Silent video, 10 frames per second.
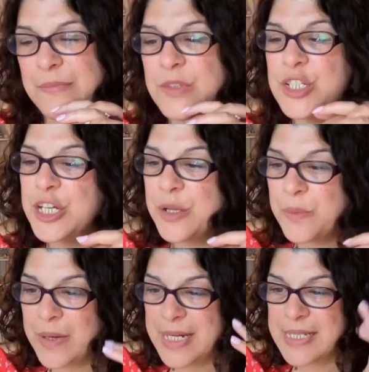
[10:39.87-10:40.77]
Do you know
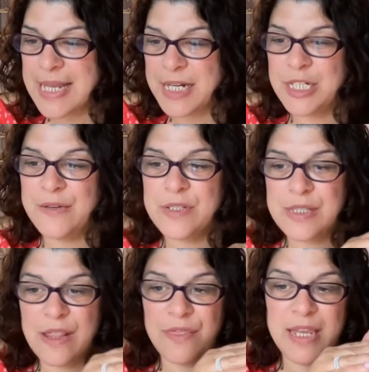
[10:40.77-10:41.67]
what? It's actually
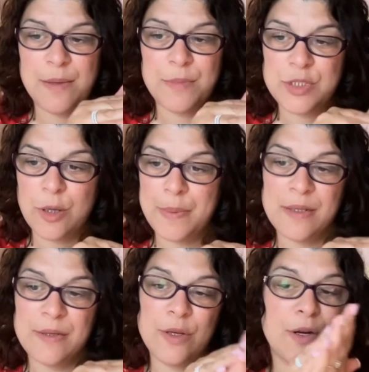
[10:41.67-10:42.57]
with the theme, the topic
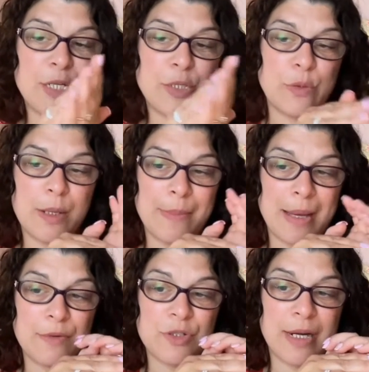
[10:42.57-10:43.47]
you and I are talking
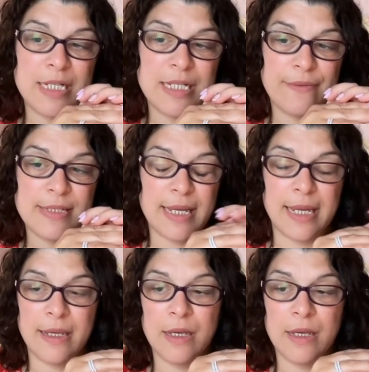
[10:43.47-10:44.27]
about, was creativity.